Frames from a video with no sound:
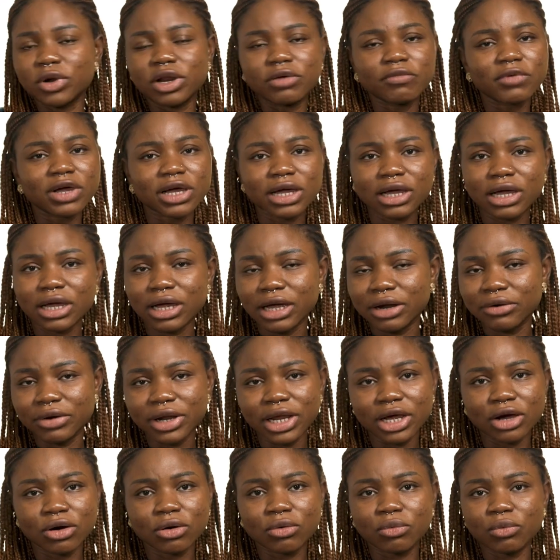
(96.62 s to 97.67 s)
Whatever
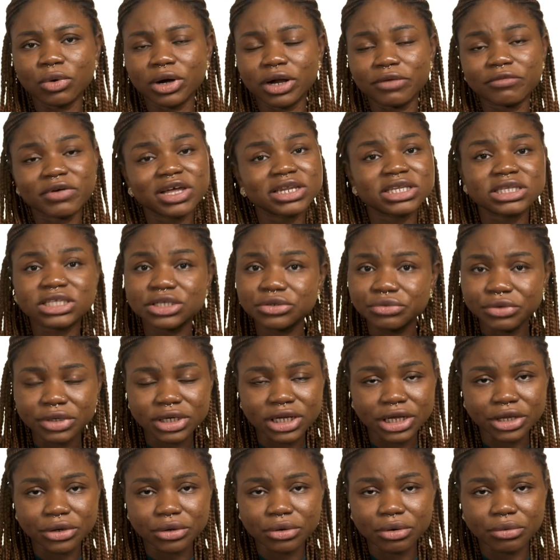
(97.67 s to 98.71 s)
career or whatever degree
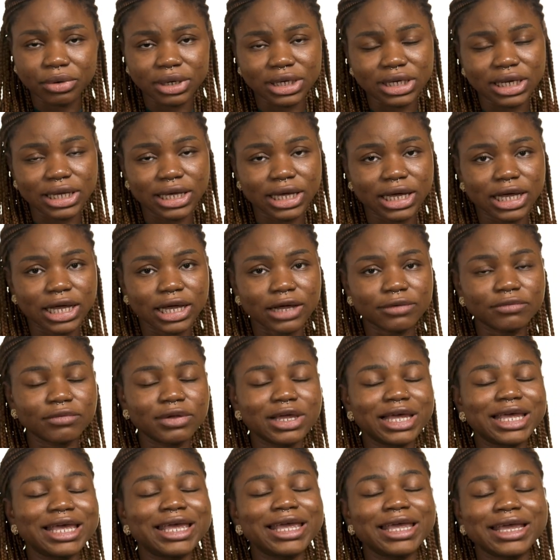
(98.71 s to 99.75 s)
that you currently have,
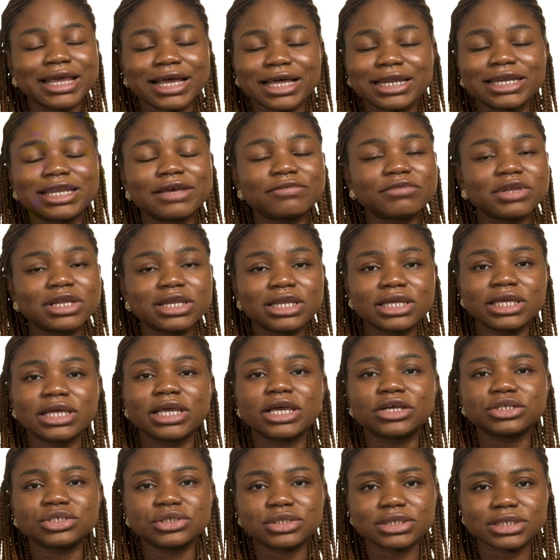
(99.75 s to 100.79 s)
it can definitely
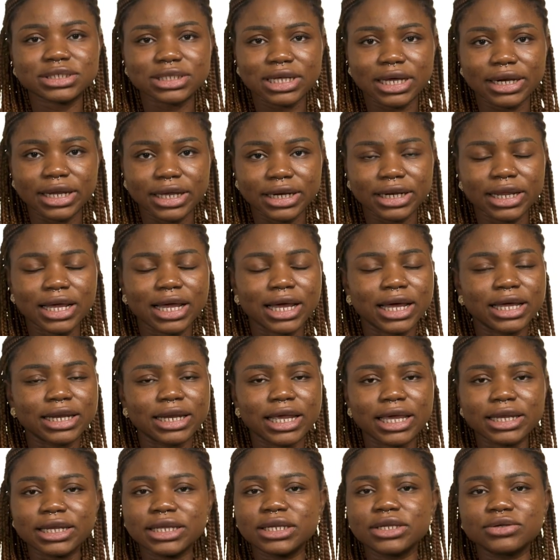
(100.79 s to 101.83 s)
get you started and
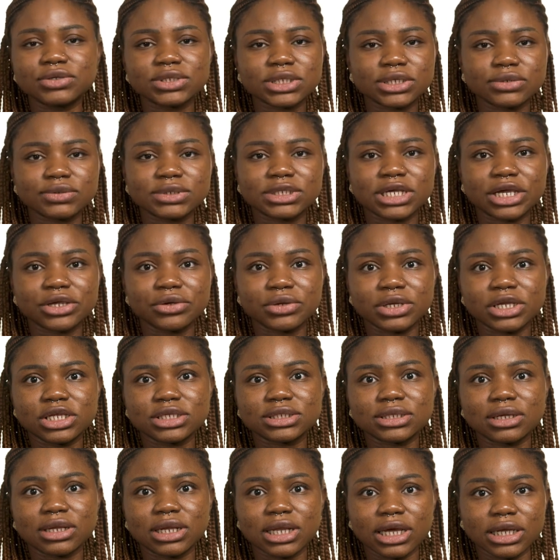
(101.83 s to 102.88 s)
any new skills that you need
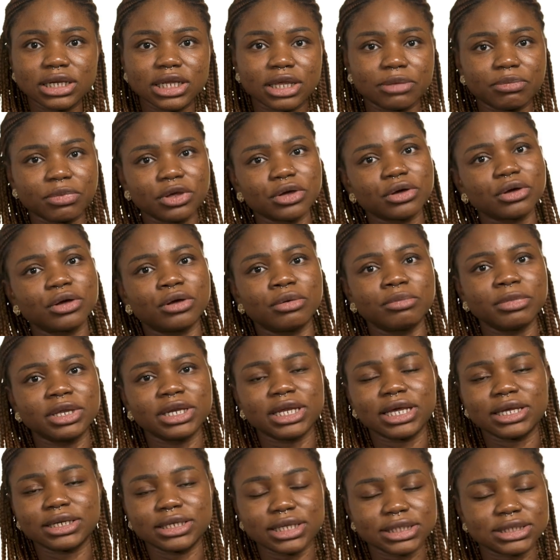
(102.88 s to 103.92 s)
to learn in becoming
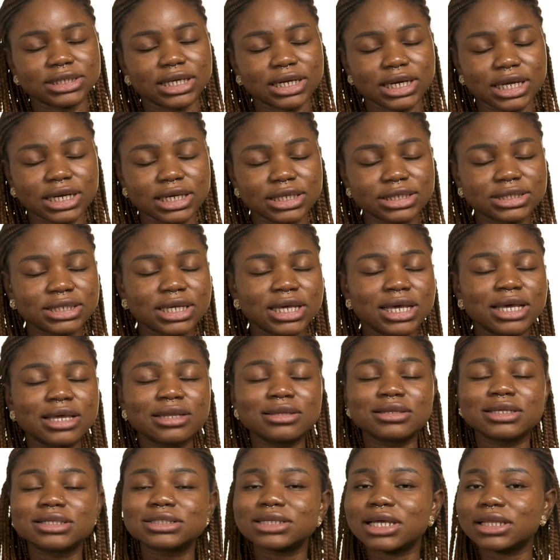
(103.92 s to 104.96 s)
a data analyst
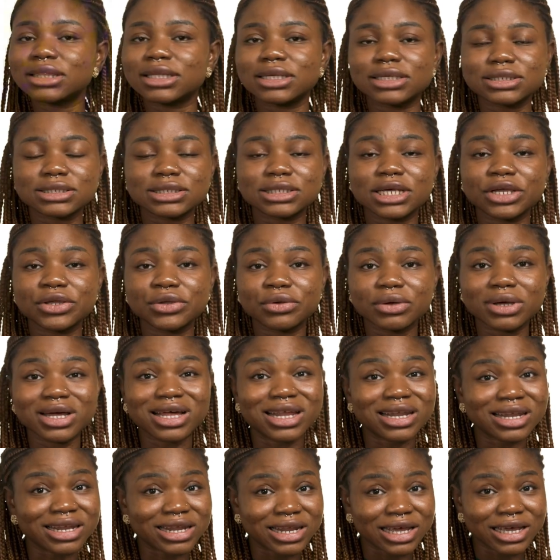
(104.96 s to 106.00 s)
these are things that you
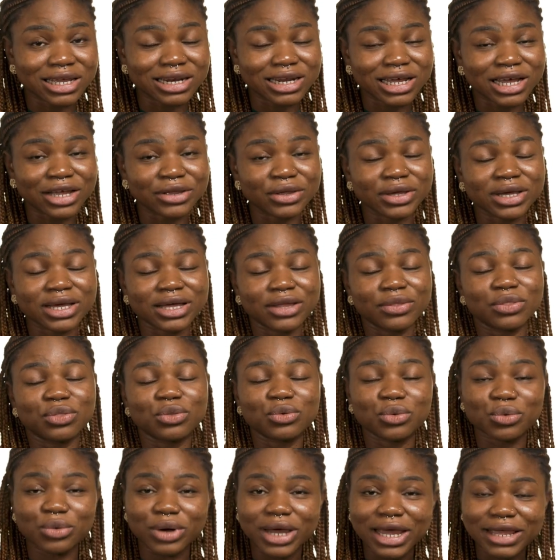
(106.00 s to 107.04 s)
can learn and you can
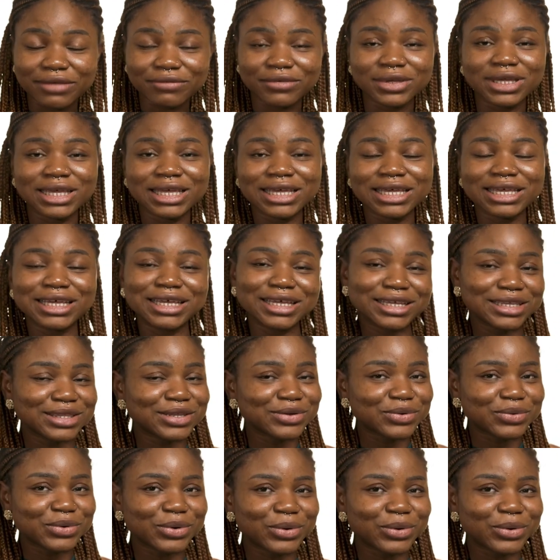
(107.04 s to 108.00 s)
thrive in the